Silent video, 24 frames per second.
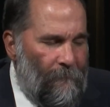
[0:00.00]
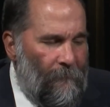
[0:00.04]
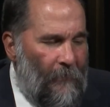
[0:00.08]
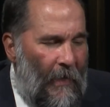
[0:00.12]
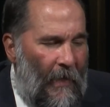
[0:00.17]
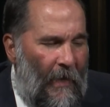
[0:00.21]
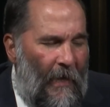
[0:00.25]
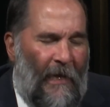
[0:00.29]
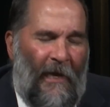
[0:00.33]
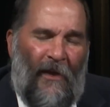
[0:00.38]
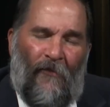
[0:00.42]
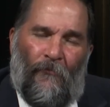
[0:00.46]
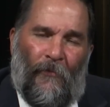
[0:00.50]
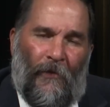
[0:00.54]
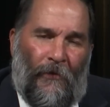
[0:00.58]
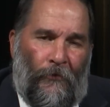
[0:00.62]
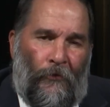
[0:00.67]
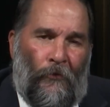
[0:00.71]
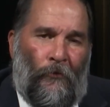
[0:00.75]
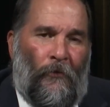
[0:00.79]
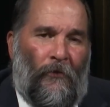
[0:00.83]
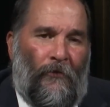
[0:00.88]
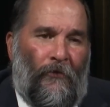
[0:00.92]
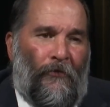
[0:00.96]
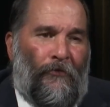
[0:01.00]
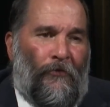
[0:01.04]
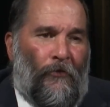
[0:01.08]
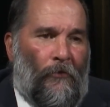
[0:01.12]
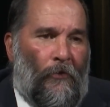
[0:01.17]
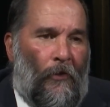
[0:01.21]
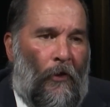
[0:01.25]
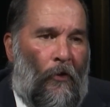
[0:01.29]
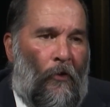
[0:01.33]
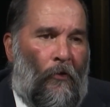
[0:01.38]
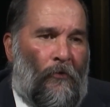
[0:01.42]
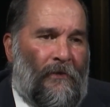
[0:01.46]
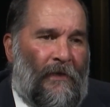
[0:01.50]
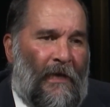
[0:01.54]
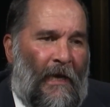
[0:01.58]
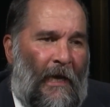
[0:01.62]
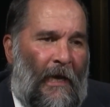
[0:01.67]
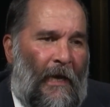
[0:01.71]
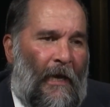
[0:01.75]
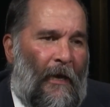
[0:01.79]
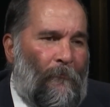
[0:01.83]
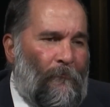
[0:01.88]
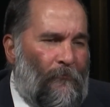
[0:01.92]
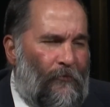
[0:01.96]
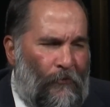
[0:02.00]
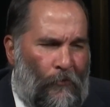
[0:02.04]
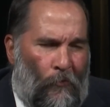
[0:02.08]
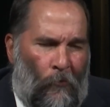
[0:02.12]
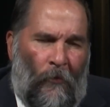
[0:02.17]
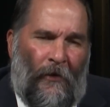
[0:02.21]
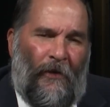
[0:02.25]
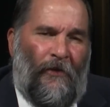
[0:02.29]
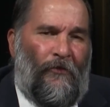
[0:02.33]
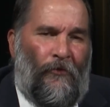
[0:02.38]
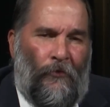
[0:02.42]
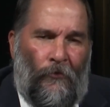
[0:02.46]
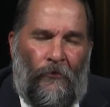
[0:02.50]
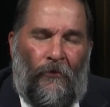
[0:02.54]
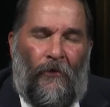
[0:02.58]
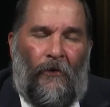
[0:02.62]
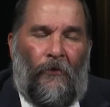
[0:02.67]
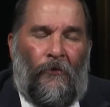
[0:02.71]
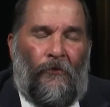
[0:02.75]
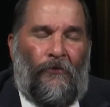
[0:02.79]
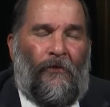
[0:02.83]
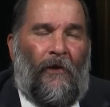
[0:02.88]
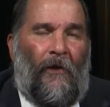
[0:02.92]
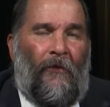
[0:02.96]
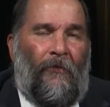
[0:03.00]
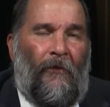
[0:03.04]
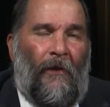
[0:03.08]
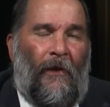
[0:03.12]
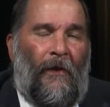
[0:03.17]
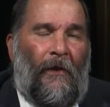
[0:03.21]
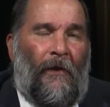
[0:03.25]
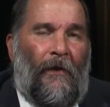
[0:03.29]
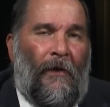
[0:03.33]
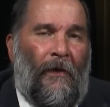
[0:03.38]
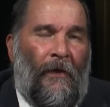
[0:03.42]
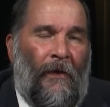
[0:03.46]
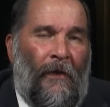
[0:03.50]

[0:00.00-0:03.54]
I have been doing this a long time, 22 years I think,